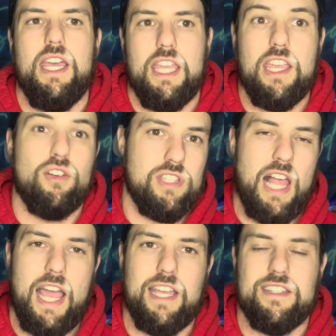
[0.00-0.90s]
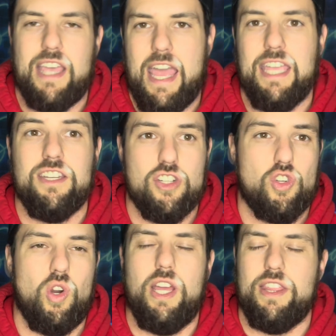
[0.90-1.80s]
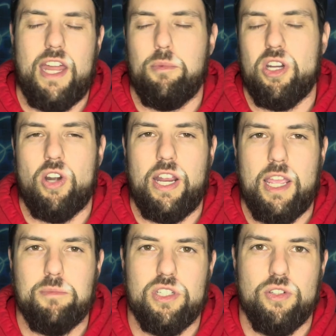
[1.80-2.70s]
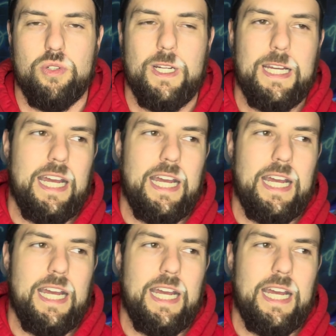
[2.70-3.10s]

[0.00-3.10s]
Eagles-Lions in Detroit, that'll be a great game too.